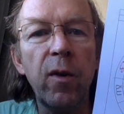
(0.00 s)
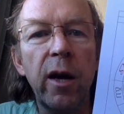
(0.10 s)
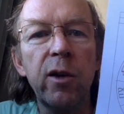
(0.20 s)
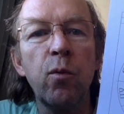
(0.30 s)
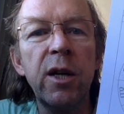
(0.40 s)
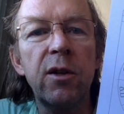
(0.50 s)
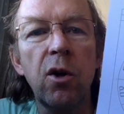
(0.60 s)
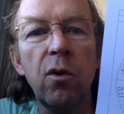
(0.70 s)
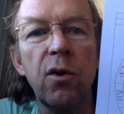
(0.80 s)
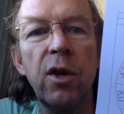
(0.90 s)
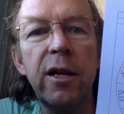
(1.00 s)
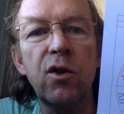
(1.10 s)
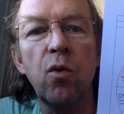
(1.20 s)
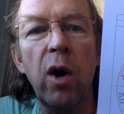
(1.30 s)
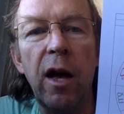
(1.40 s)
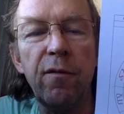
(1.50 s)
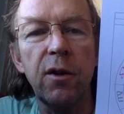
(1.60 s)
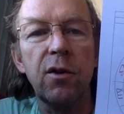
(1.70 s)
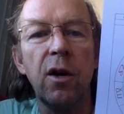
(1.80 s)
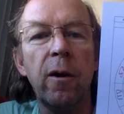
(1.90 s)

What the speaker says: and we don't need to have it.